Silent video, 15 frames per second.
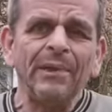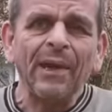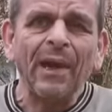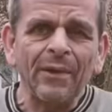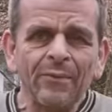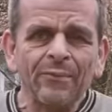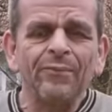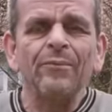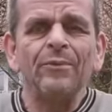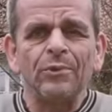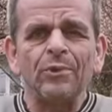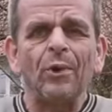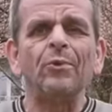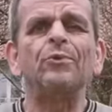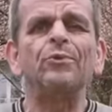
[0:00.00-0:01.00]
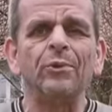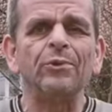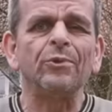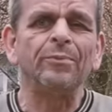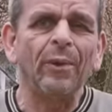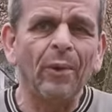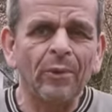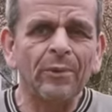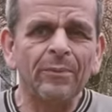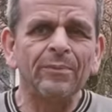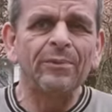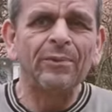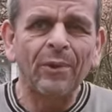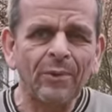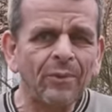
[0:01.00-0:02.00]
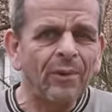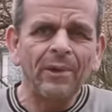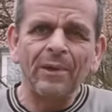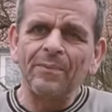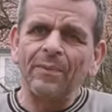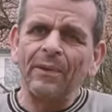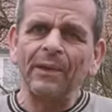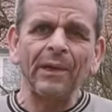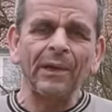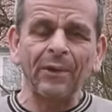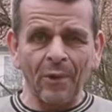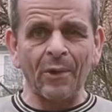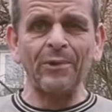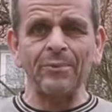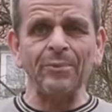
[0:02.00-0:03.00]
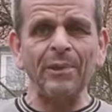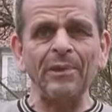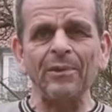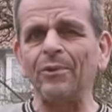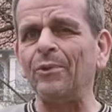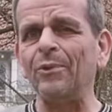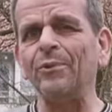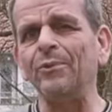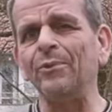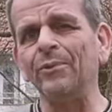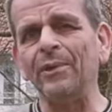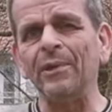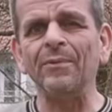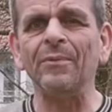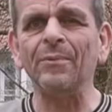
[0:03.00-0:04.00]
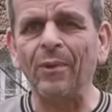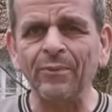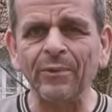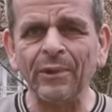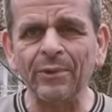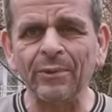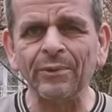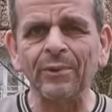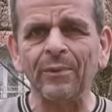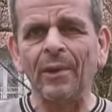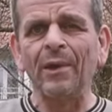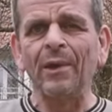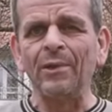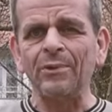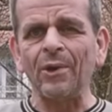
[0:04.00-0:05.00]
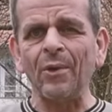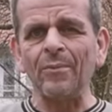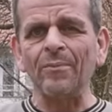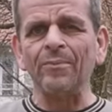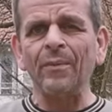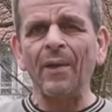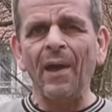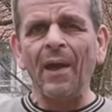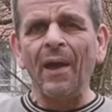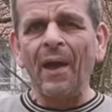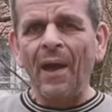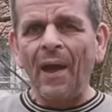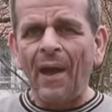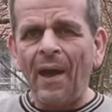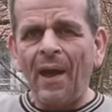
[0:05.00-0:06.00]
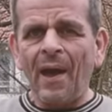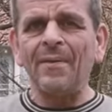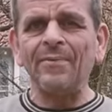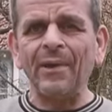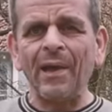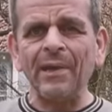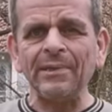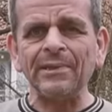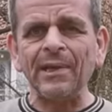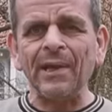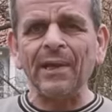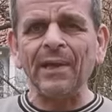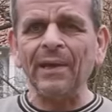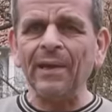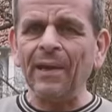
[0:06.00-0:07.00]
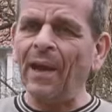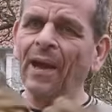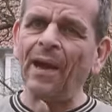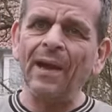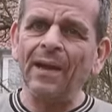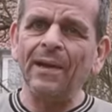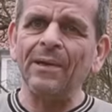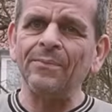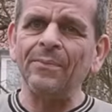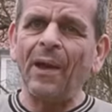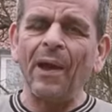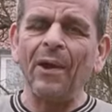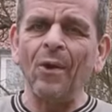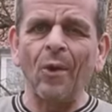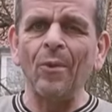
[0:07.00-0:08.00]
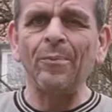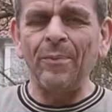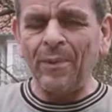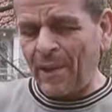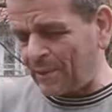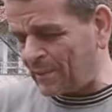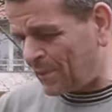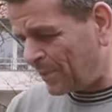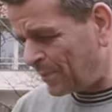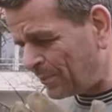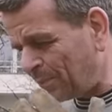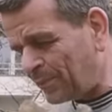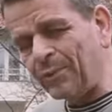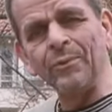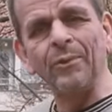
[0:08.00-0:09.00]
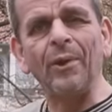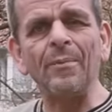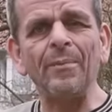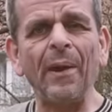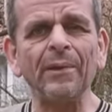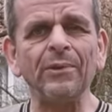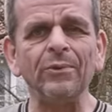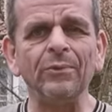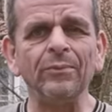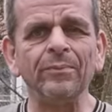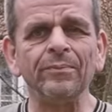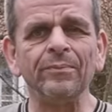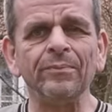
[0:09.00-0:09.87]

It kind of shows your support. So um, it encourages me to do even more videos. So have a nice day. And I hope that you will come back soon.